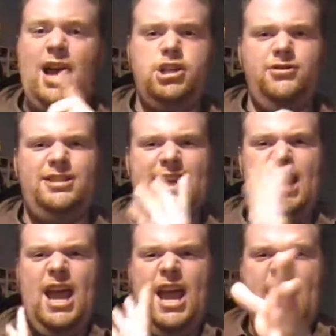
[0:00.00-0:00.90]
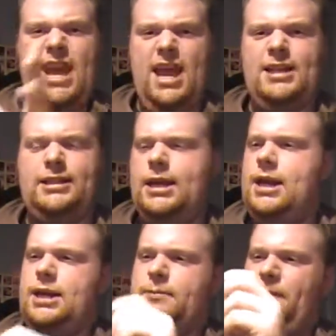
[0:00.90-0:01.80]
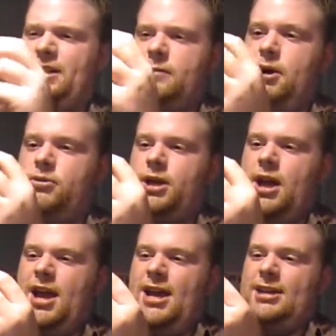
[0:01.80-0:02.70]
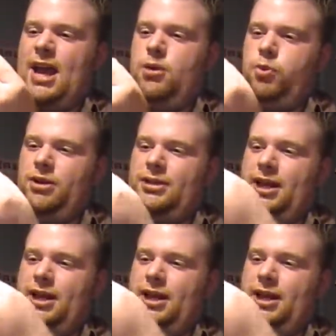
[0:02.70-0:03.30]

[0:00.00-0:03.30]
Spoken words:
As you can see, he is in his beast mode. His head will